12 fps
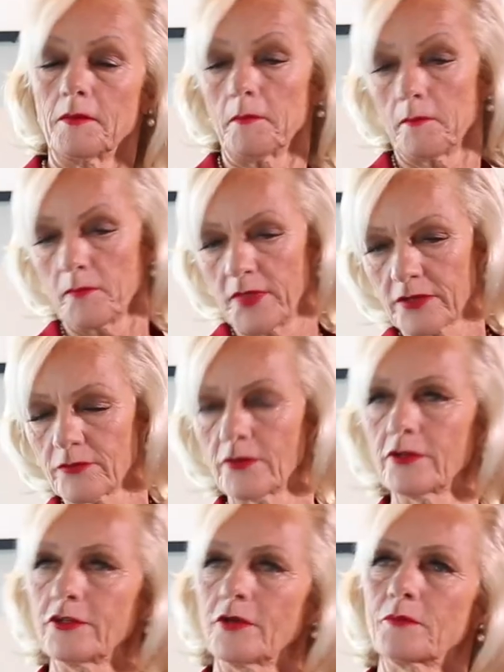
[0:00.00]
They're
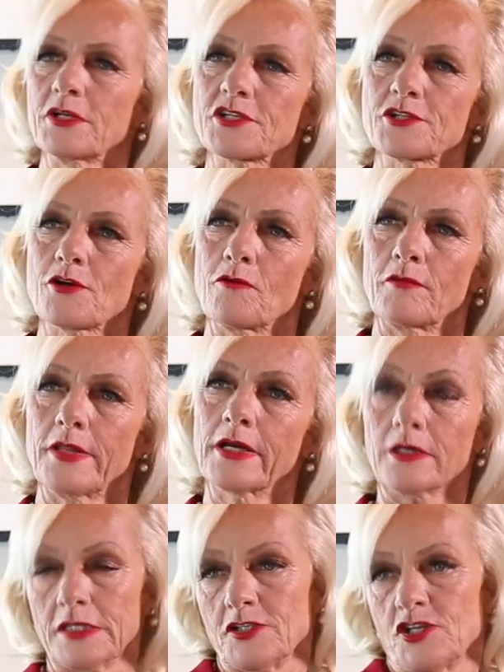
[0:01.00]
running their business over there
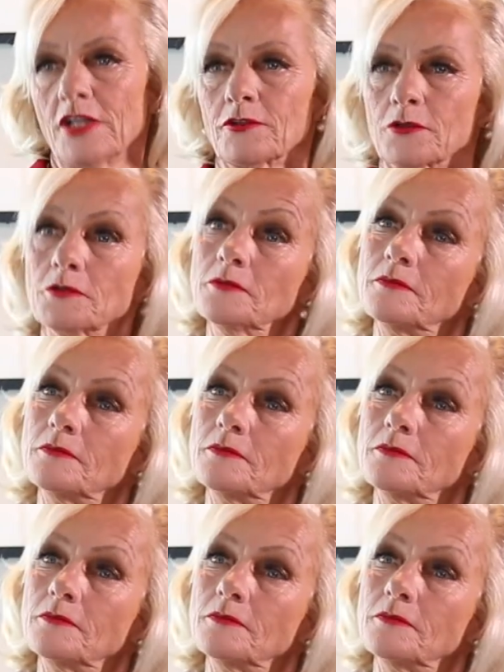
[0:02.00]
in general.